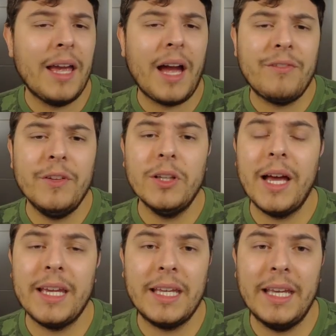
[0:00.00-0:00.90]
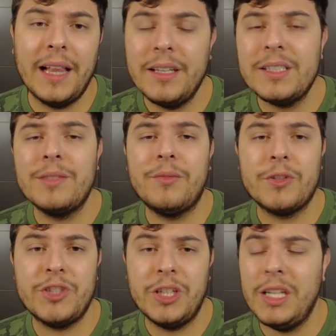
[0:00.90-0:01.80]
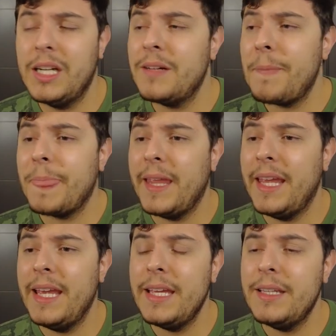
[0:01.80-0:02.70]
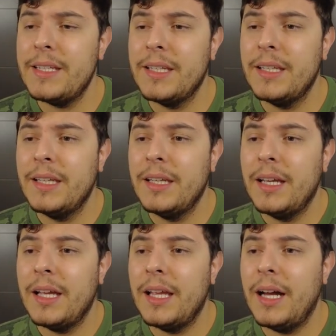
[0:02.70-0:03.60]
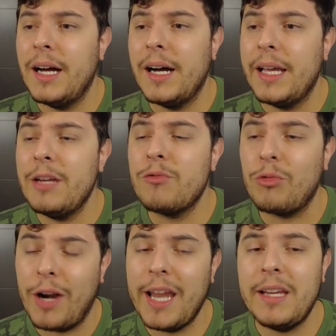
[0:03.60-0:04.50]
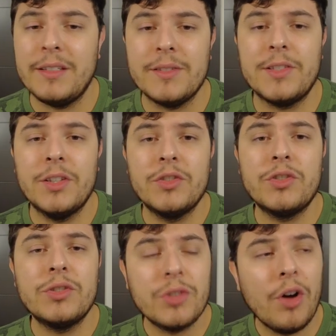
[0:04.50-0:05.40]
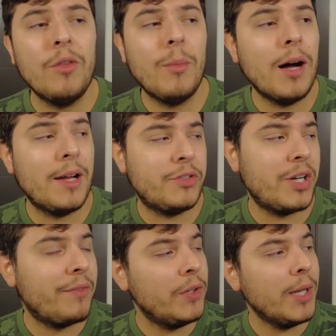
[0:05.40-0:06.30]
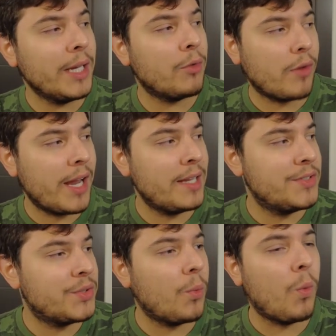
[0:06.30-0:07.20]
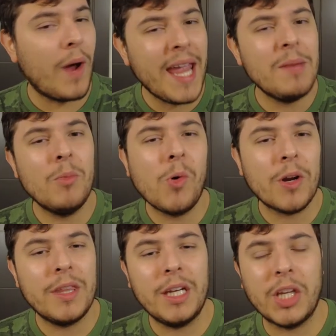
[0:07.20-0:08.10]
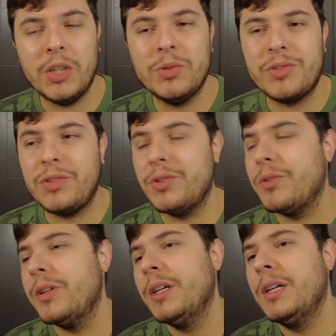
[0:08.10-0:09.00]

I feel like at least in Virginia, it uh, it rains so much, and I feel like it rains way more than it used to